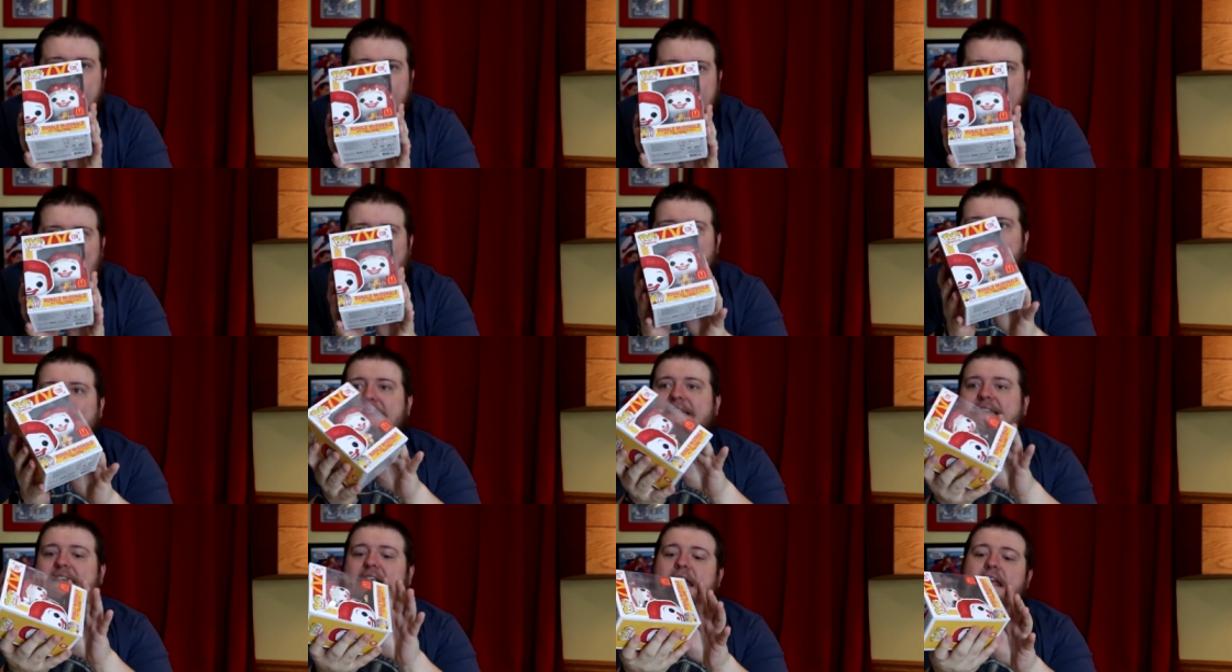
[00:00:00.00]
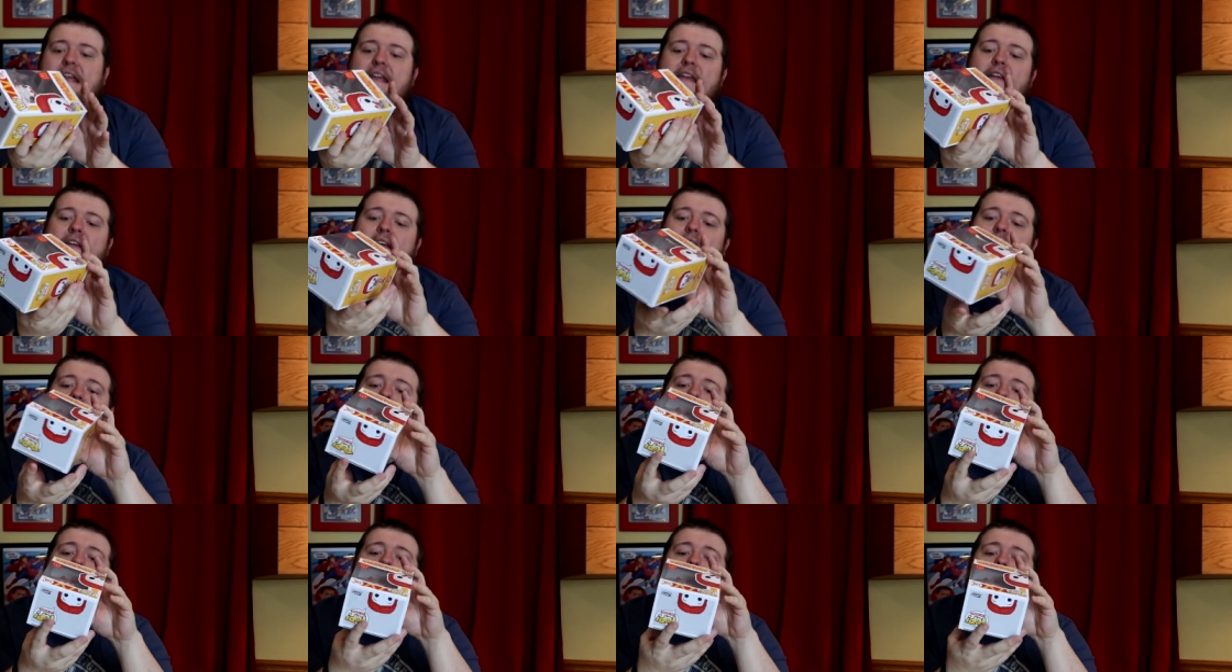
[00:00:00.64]
namasteing.
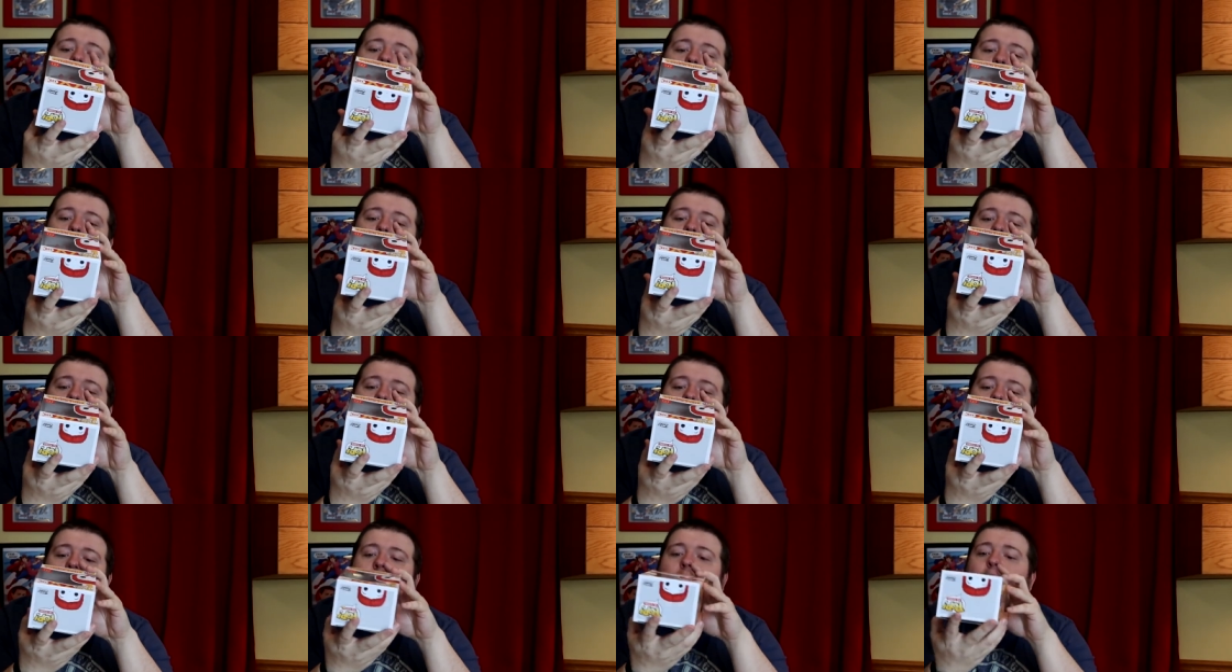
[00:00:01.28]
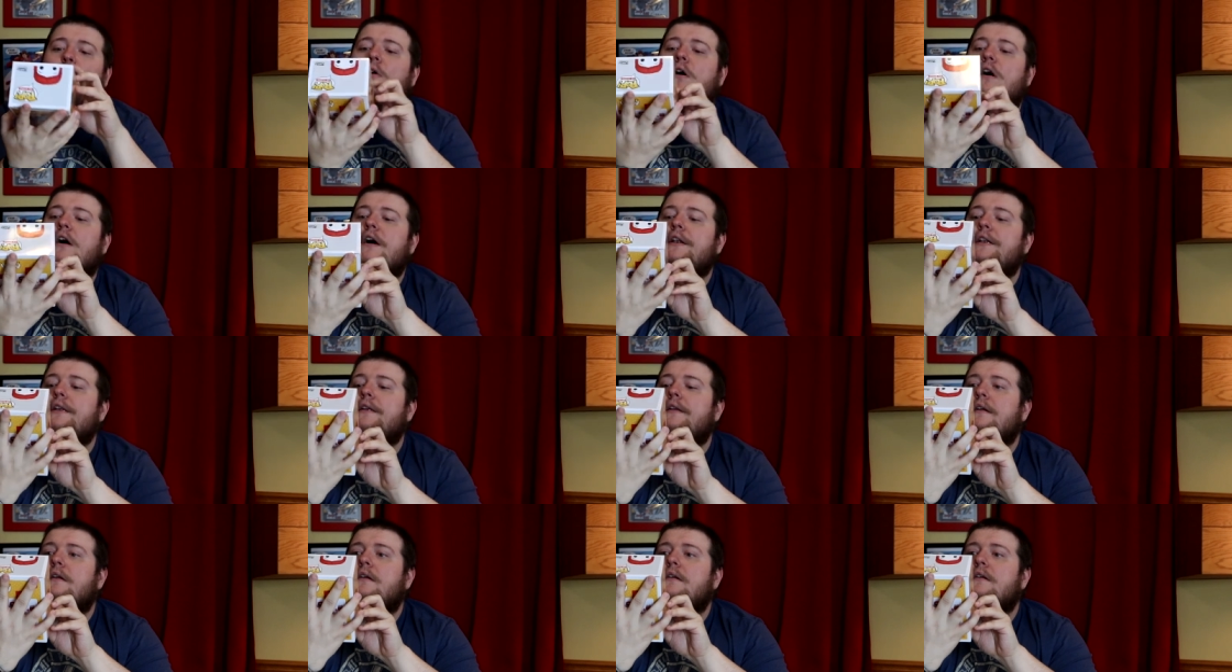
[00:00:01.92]

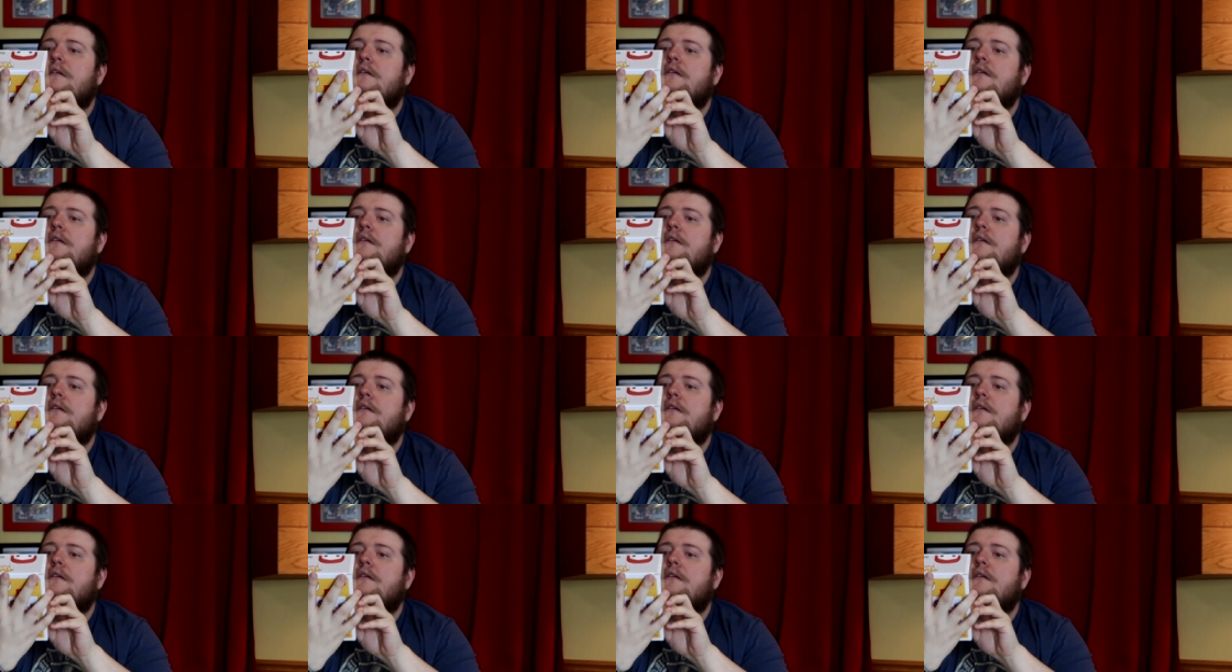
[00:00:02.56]
2021.